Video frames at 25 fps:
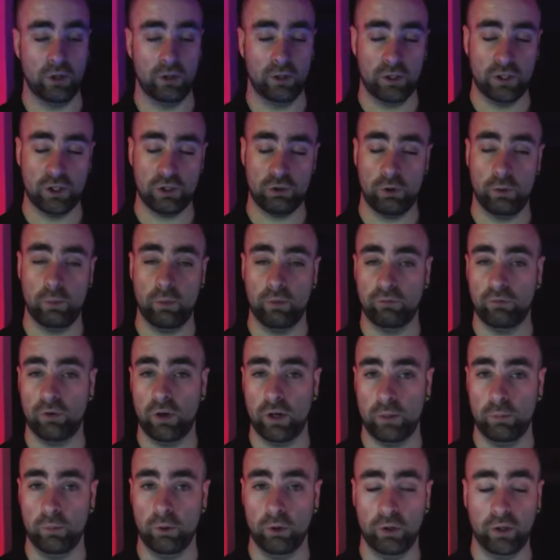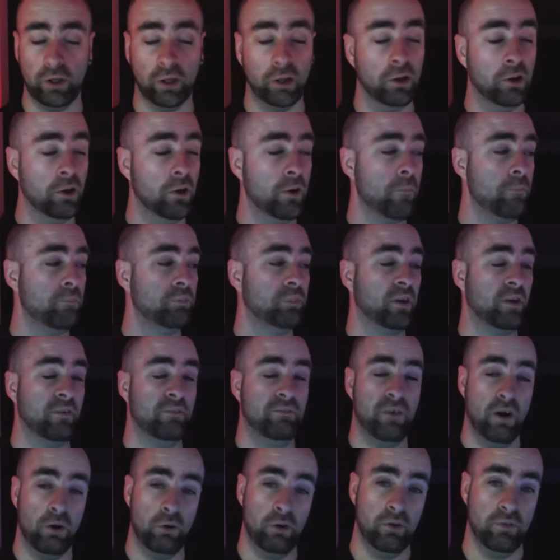I can stream on Friday morning.
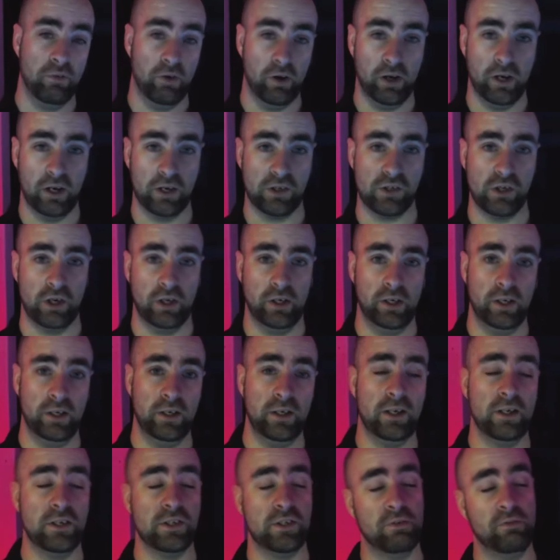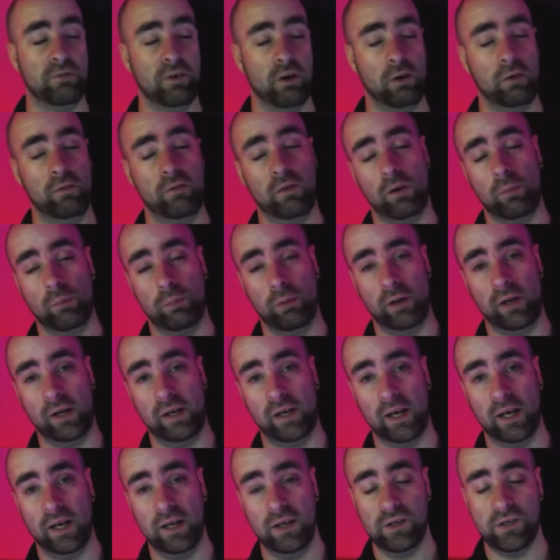Very, very excited. It's a very, very pretty
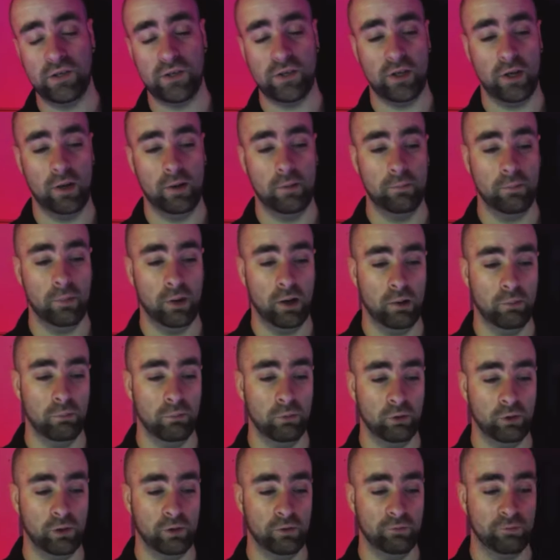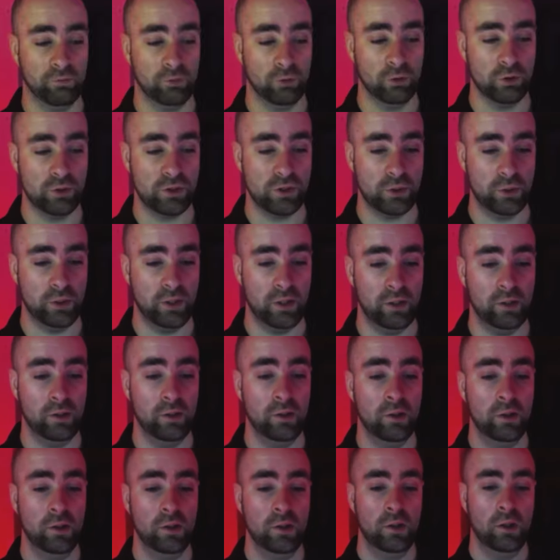case. I'm looking forward to it.
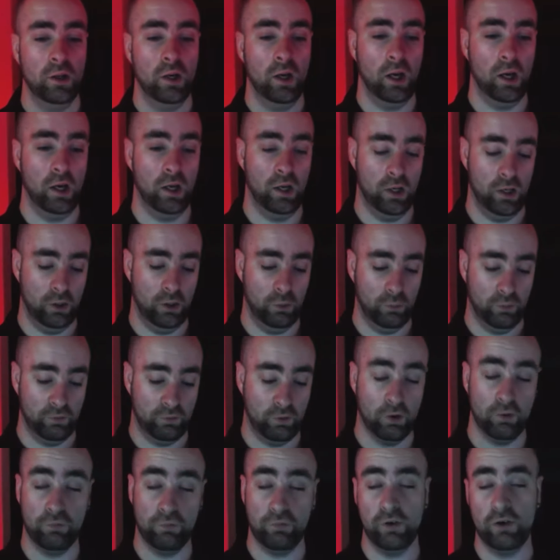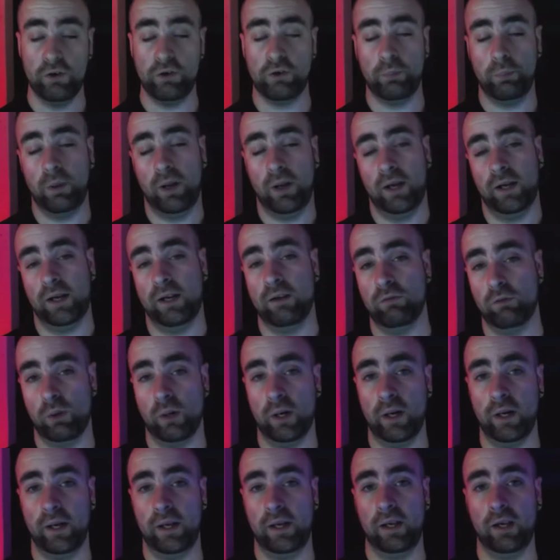We've got a 300 plaque
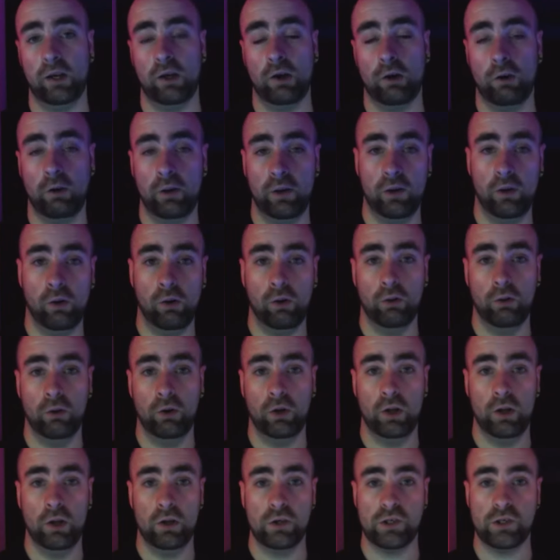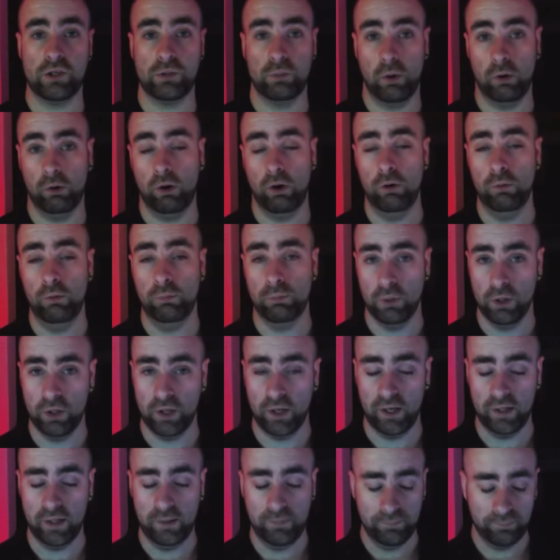giveaway going on tomorrow,
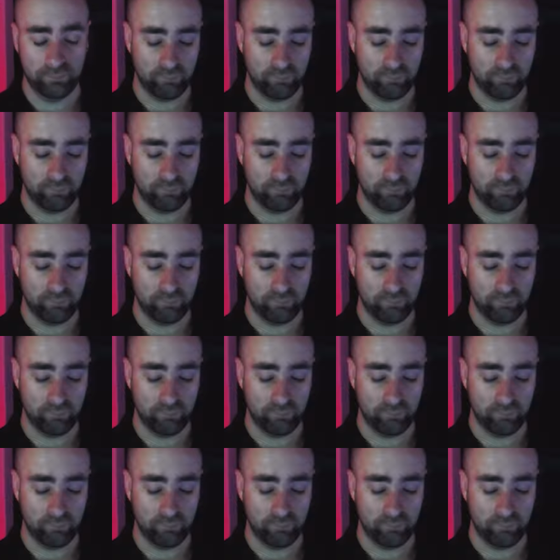Monday.